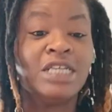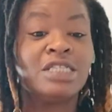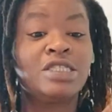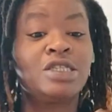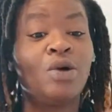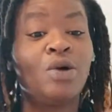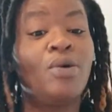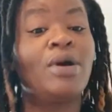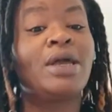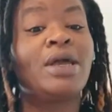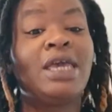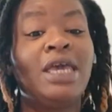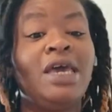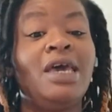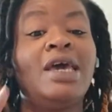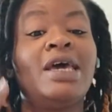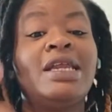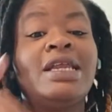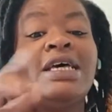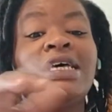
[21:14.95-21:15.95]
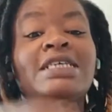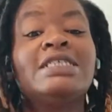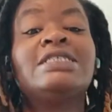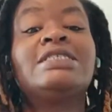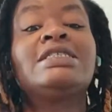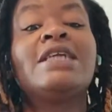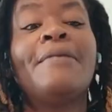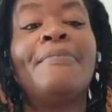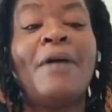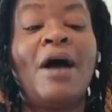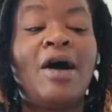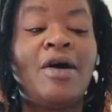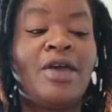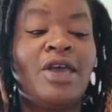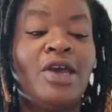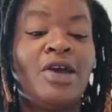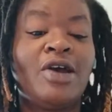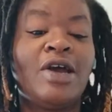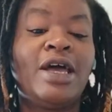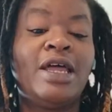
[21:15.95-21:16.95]
So again, step out
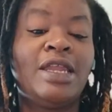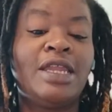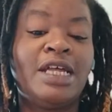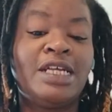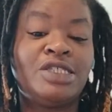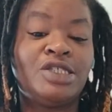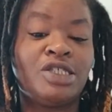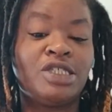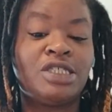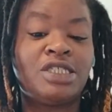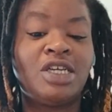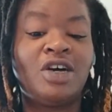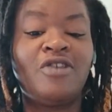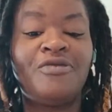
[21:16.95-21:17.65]
here and let yourselves